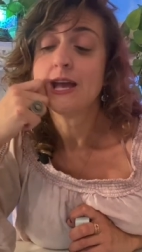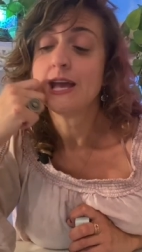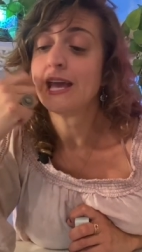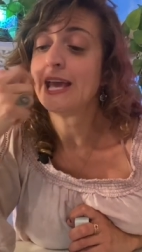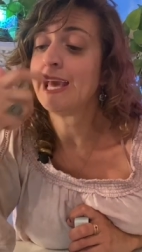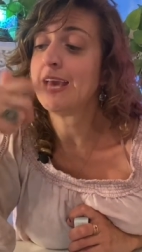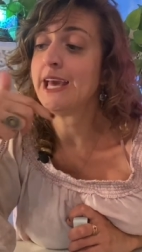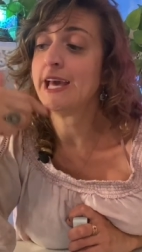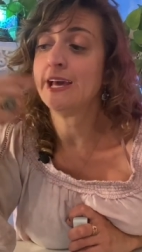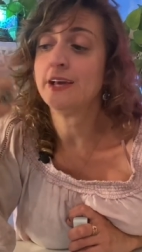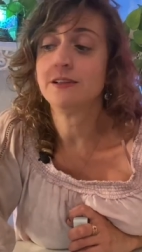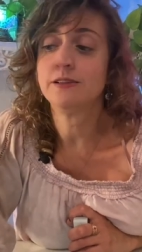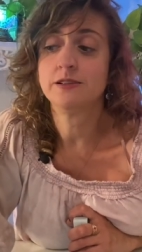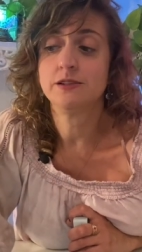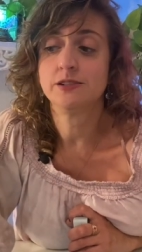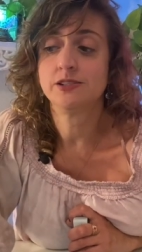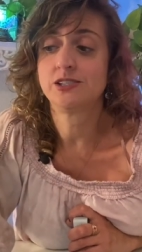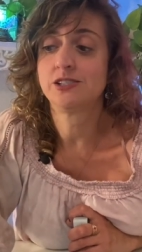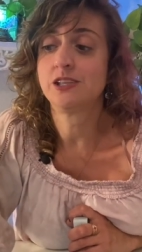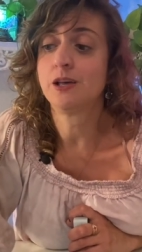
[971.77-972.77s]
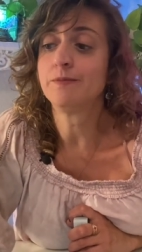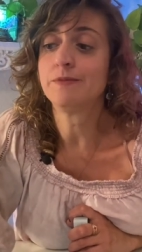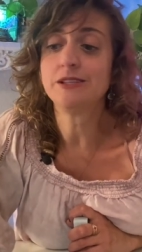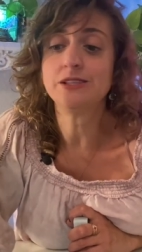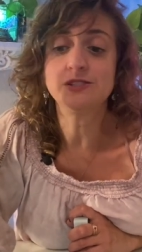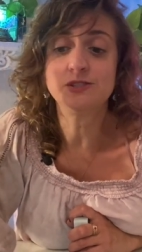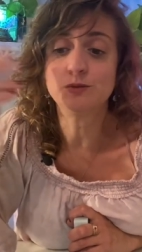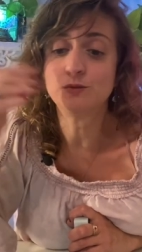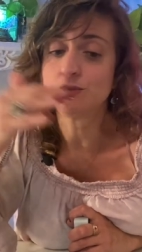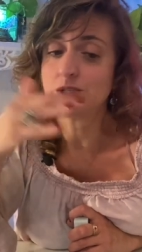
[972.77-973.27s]
and
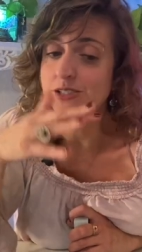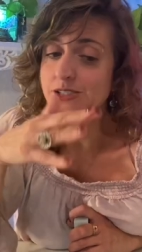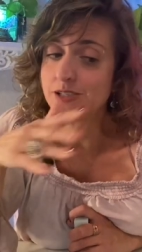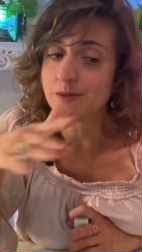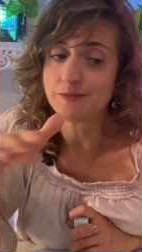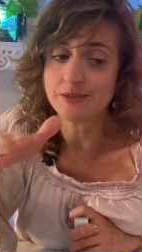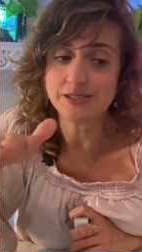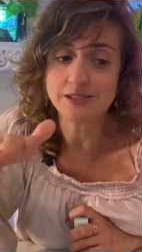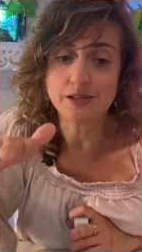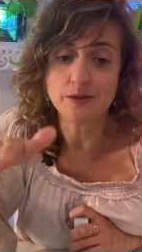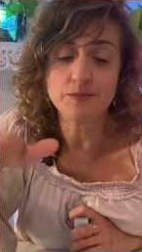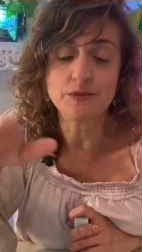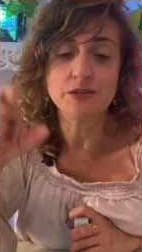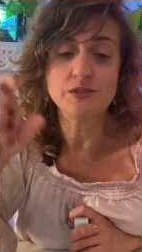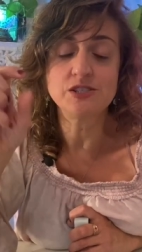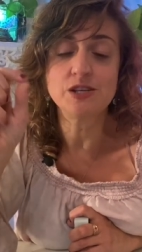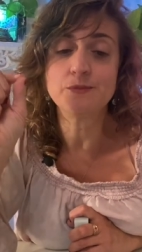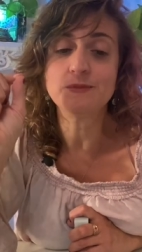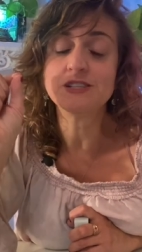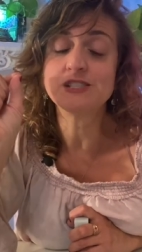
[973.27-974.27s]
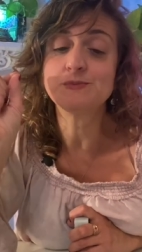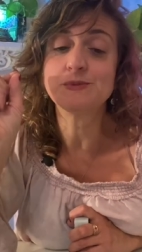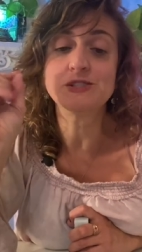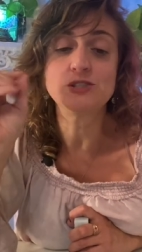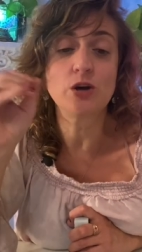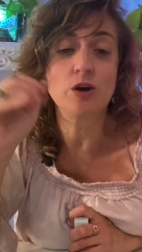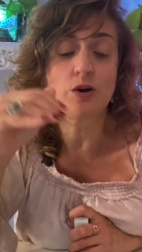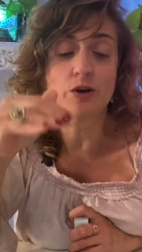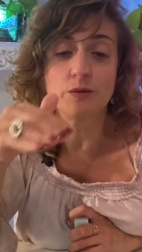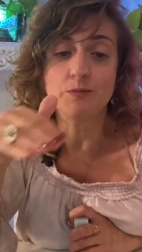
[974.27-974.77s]
something's doing a something something somebody's been
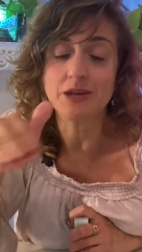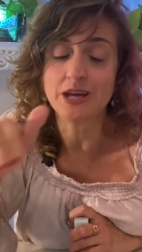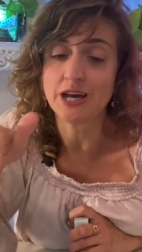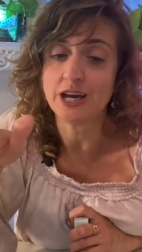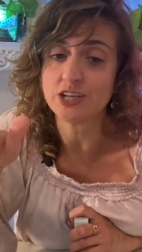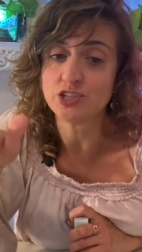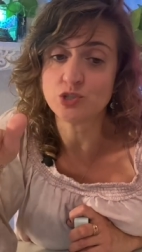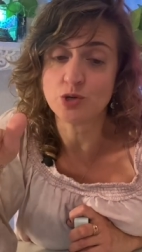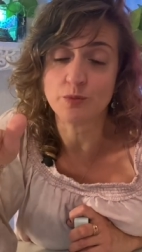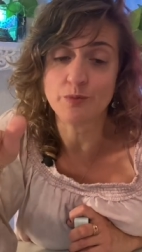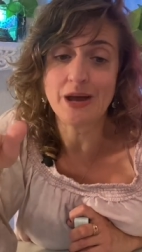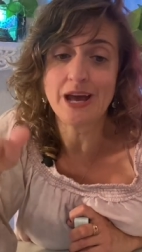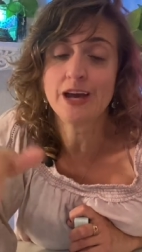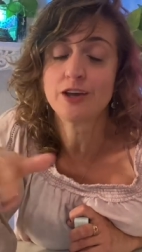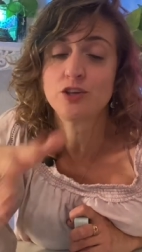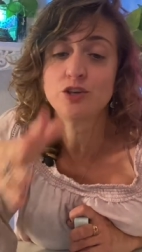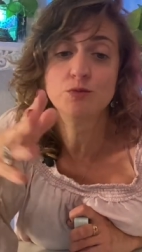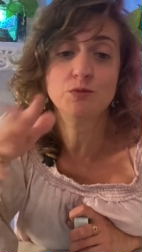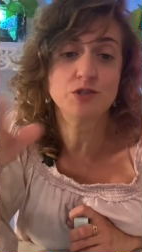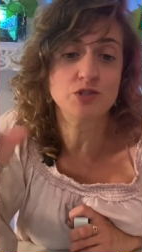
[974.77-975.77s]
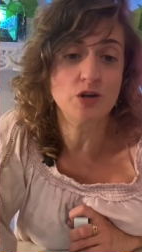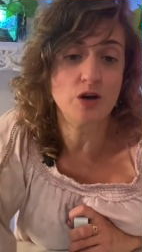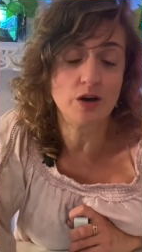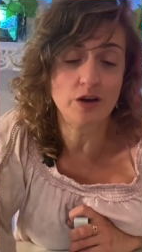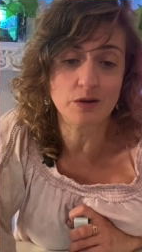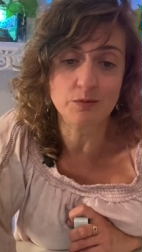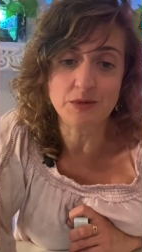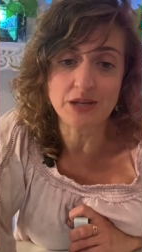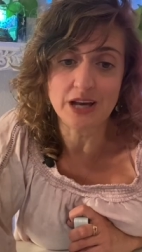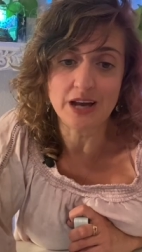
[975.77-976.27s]
talking behind your back you've been
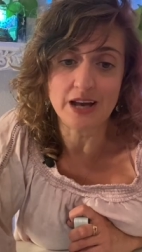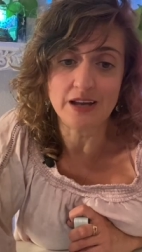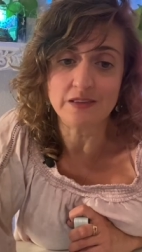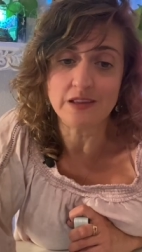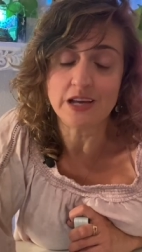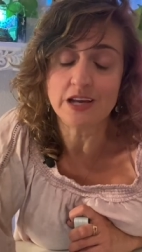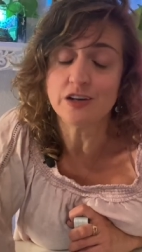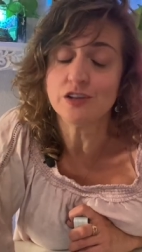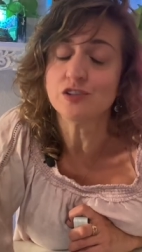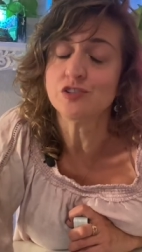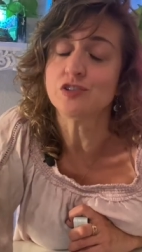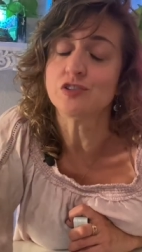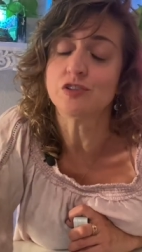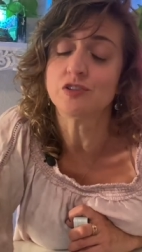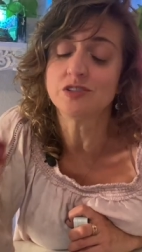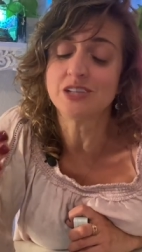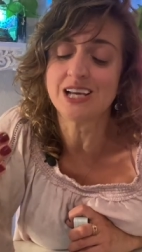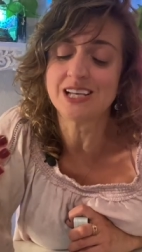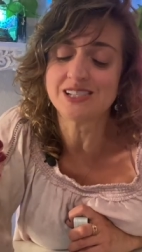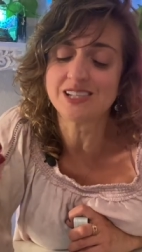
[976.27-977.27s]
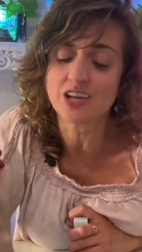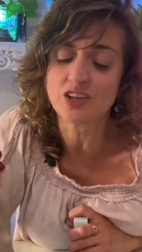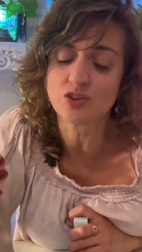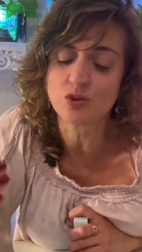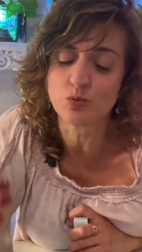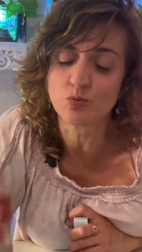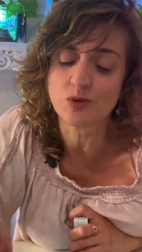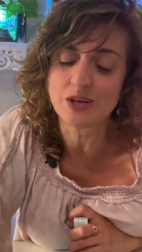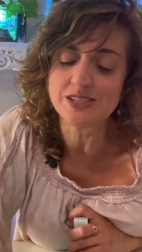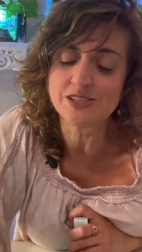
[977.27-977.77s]
talking behind theirs it's like
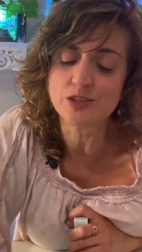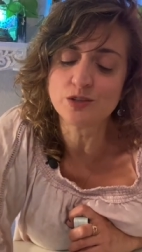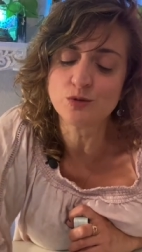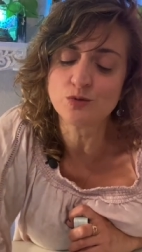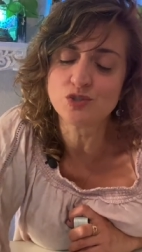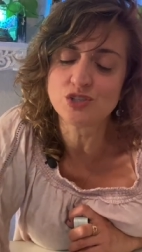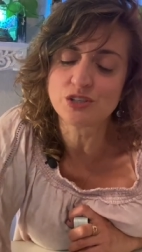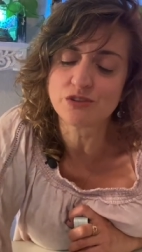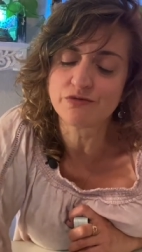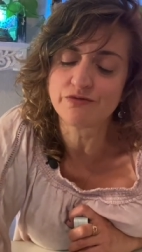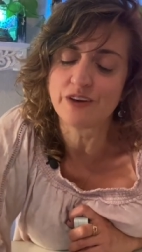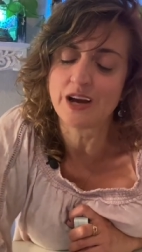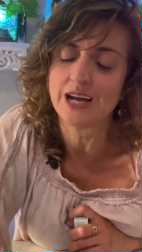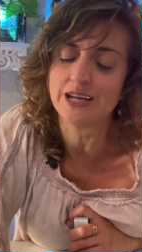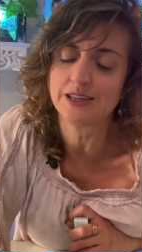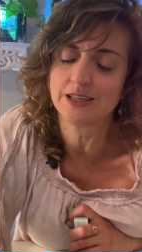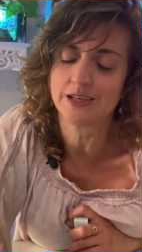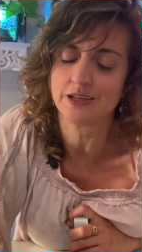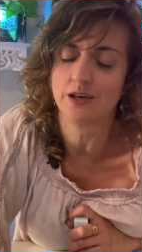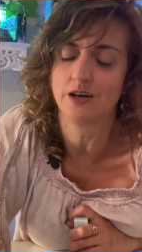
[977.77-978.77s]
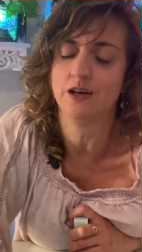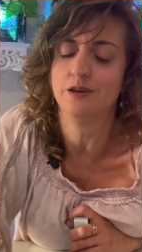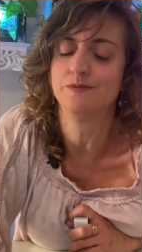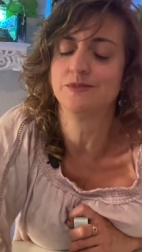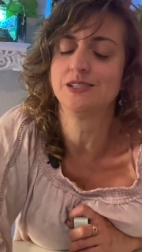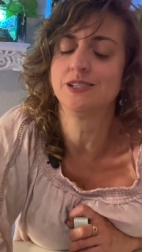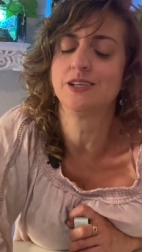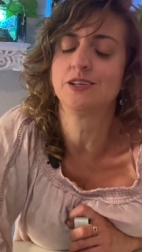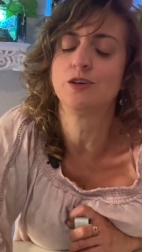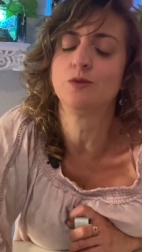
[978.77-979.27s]
the resolution finally
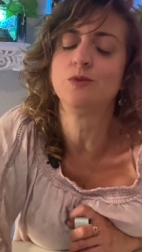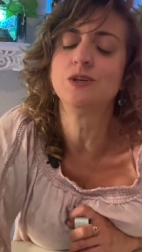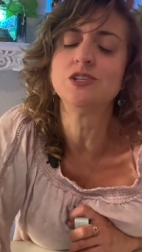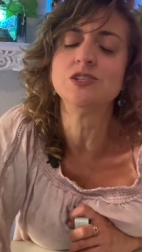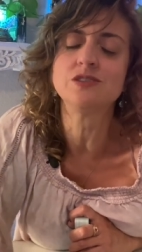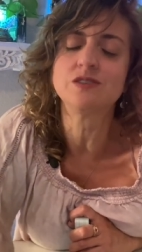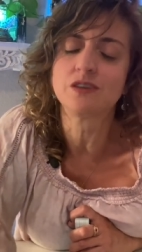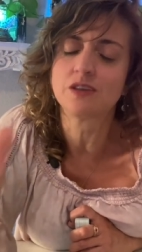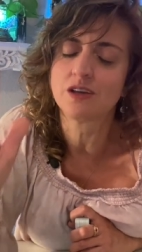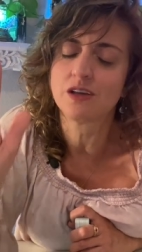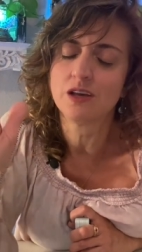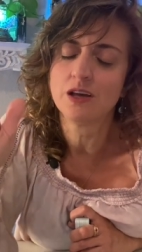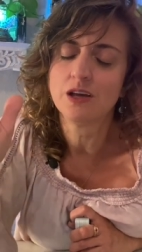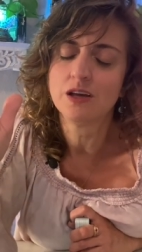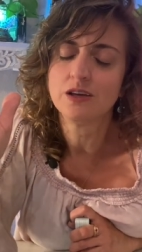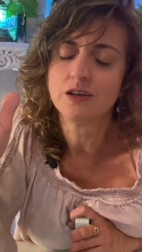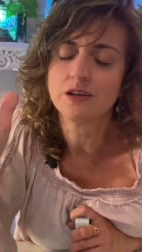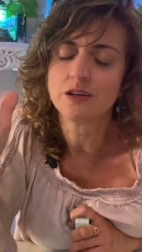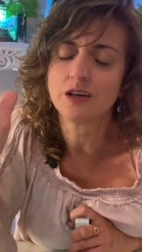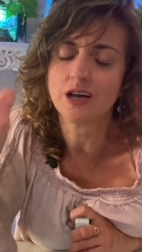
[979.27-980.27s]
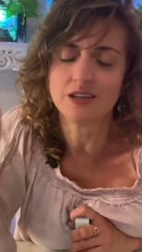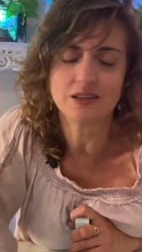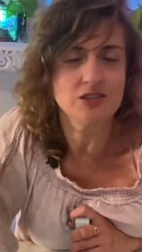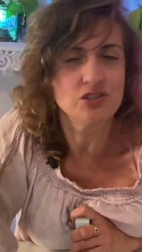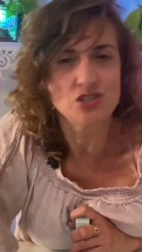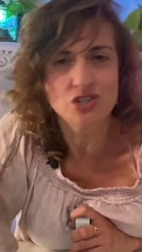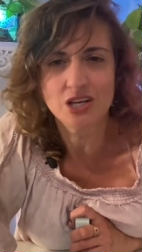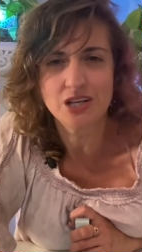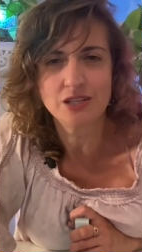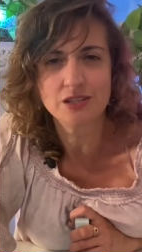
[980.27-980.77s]
comes like can we just cut the
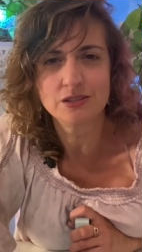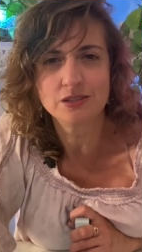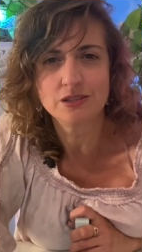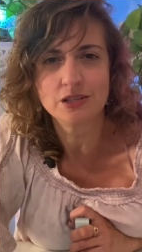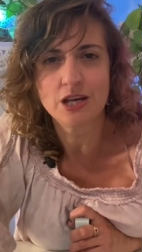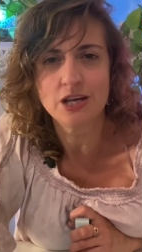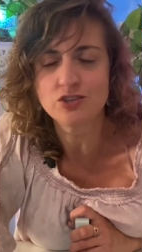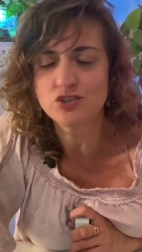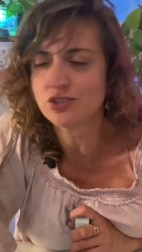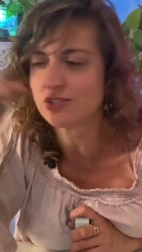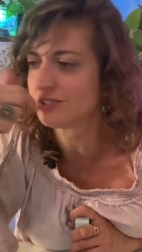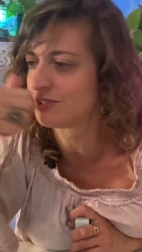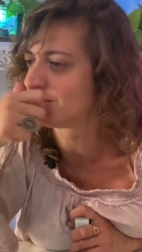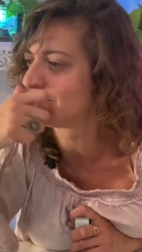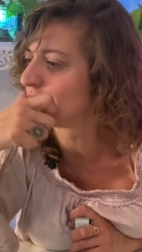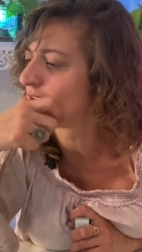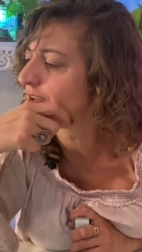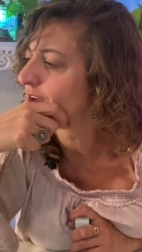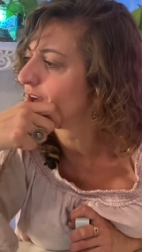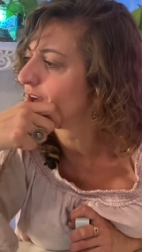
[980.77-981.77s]
shit and just